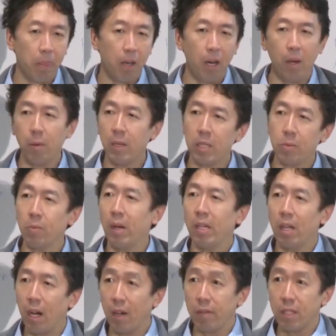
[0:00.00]
always one
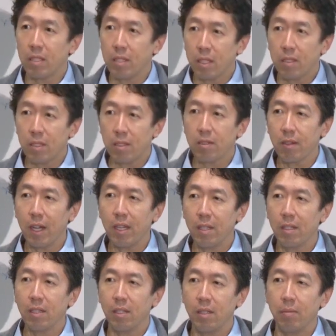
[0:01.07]
obvious thing to try,
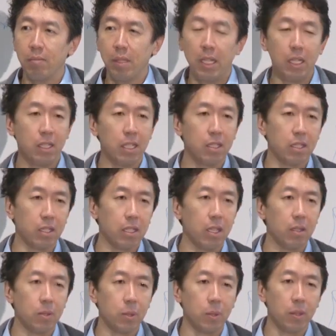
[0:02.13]
but at least it
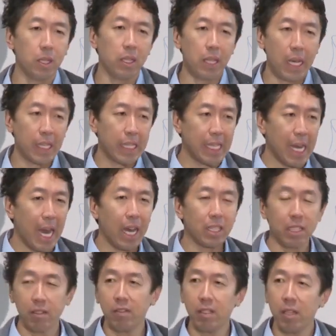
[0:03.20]
tells you that that
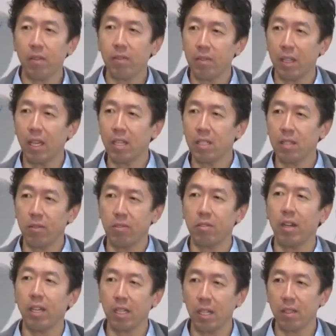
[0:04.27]
category of things of
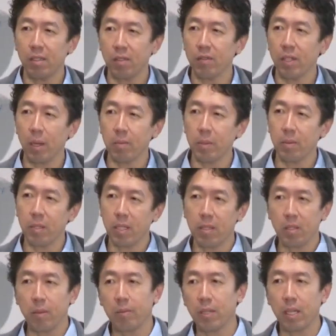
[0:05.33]
trying out different
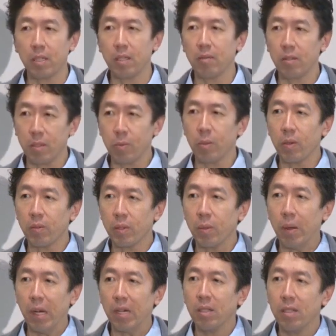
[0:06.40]
optimization objectives is worth your
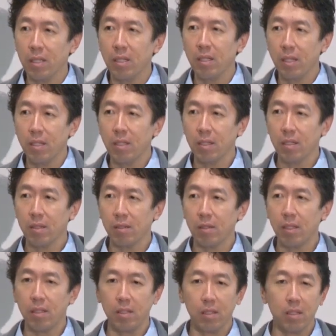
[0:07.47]
while,
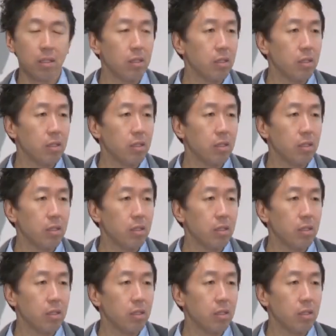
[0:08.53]
right?